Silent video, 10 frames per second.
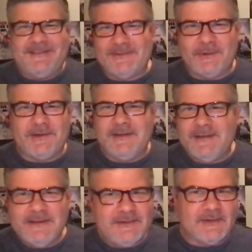Sorry,
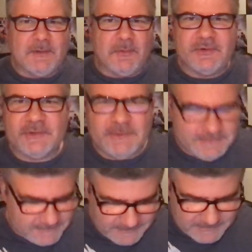it's commercial.
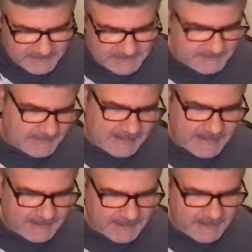I'm just that
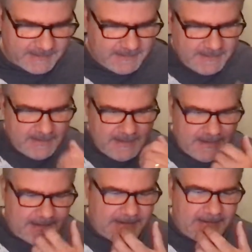kind of guy.
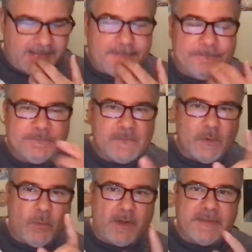Uh,
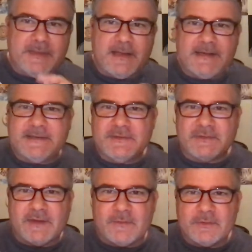one thing I did
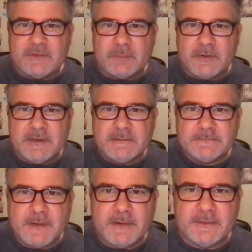discover this morning
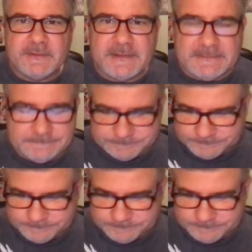I was uh,